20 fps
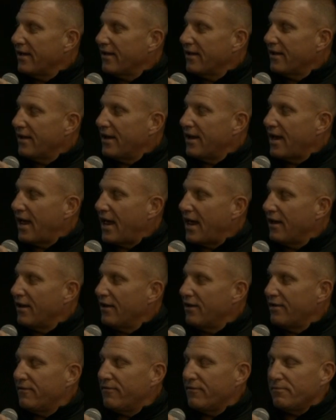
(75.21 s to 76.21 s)
And I
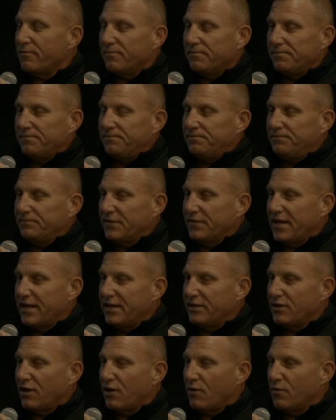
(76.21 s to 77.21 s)
love him.
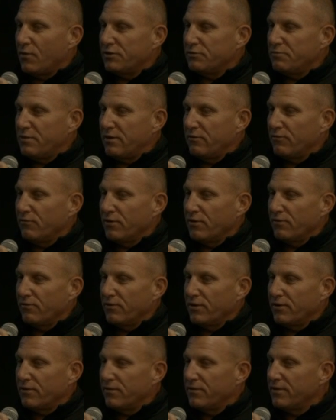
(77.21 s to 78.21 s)
He's always been
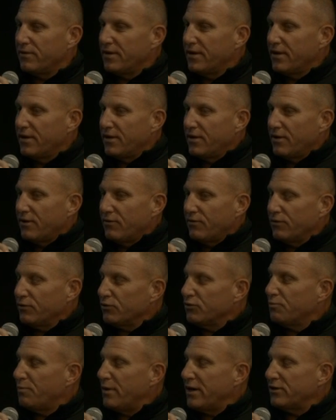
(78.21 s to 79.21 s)
real
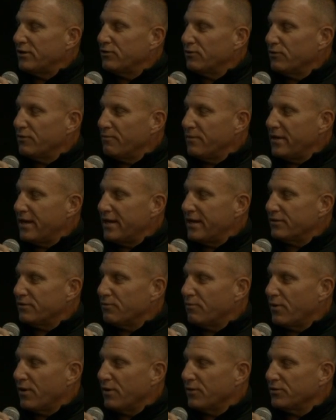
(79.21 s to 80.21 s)
special to me as a
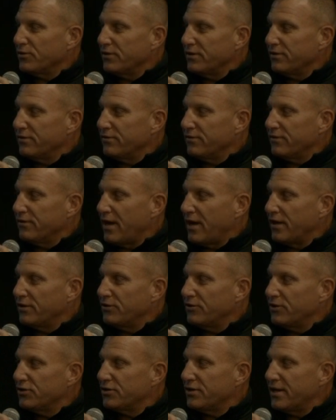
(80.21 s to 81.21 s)
person, not
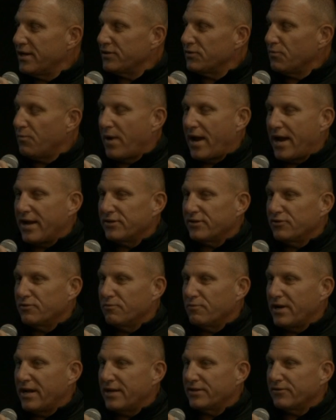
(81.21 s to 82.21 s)
just as a pastor,
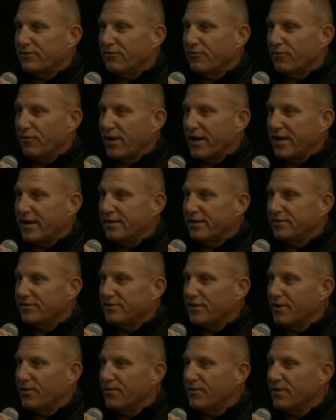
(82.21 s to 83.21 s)
but as a friend.
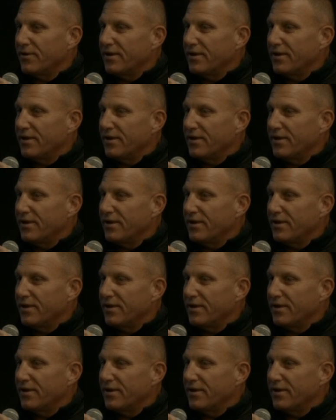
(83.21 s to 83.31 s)
So